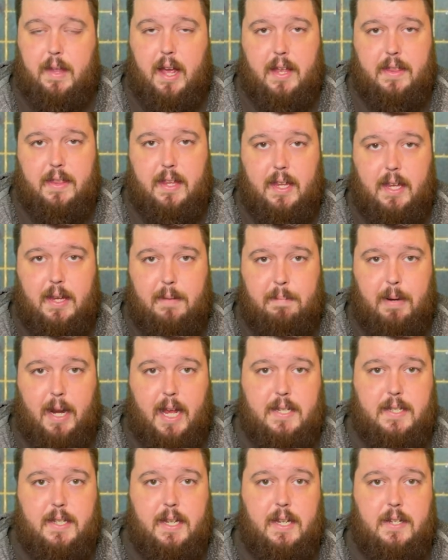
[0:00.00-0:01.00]
that the
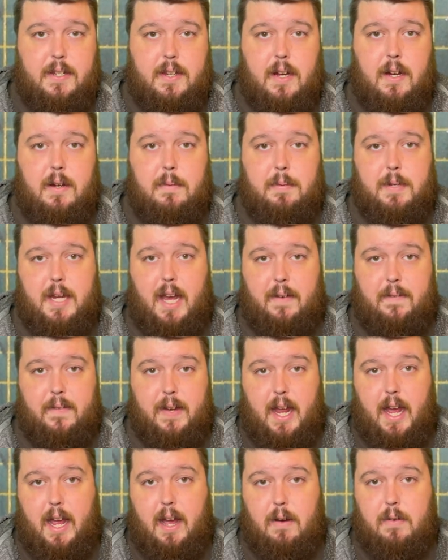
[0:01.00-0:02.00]
plastic sculpts have
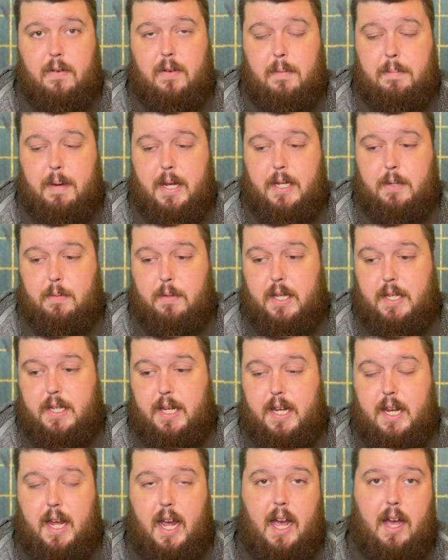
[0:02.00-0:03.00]
now compared to what they
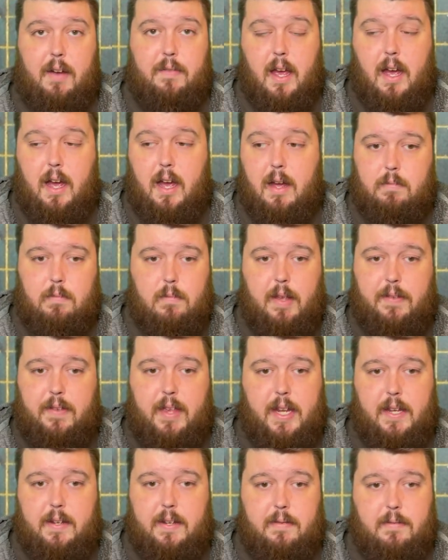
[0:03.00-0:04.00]
did have within